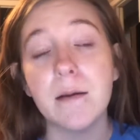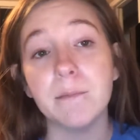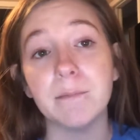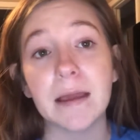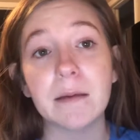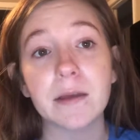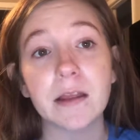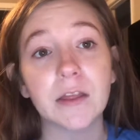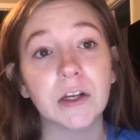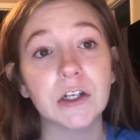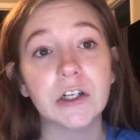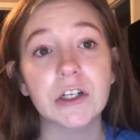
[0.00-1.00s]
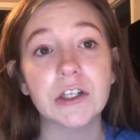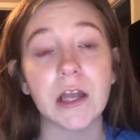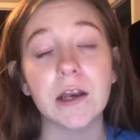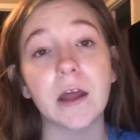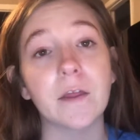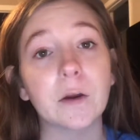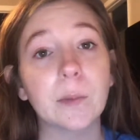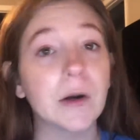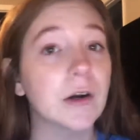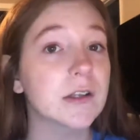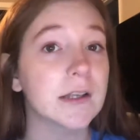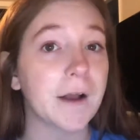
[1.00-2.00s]
maybe there's another
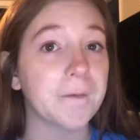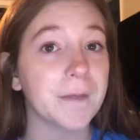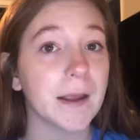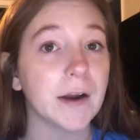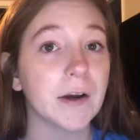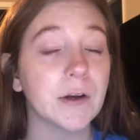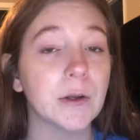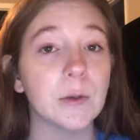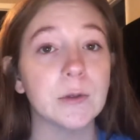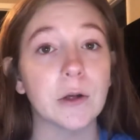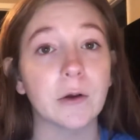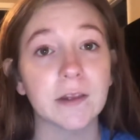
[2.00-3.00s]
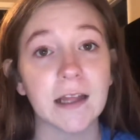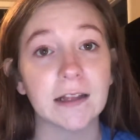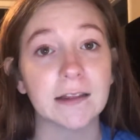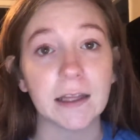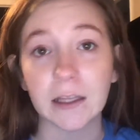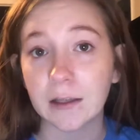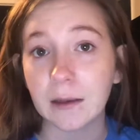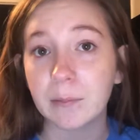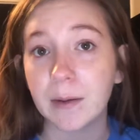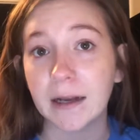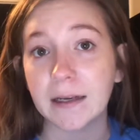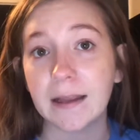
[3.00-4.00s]
person out there who don't think they can get
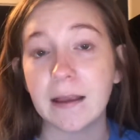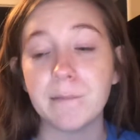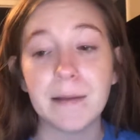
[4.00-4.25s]
pregnant.